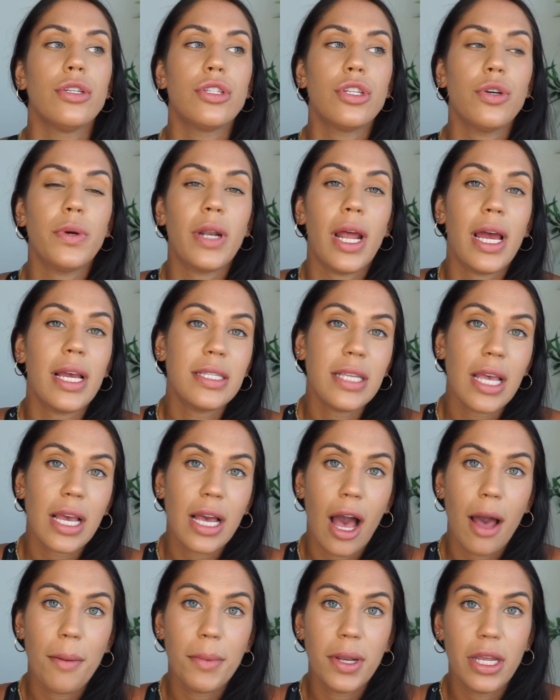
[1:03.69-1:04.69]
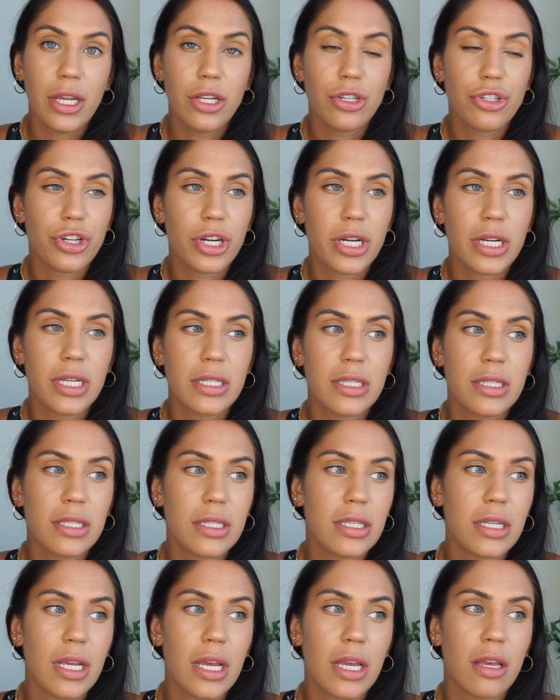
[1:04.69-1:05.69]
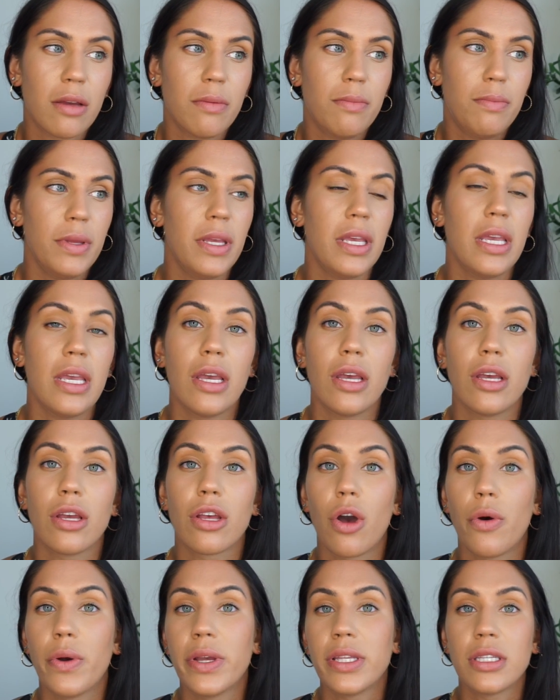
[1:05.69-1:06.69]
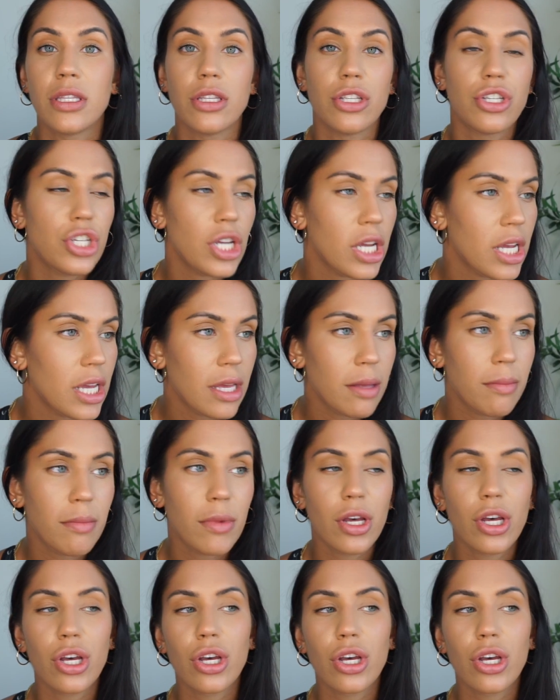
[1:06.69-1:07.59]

So when I say common interest, it could be going to the gym,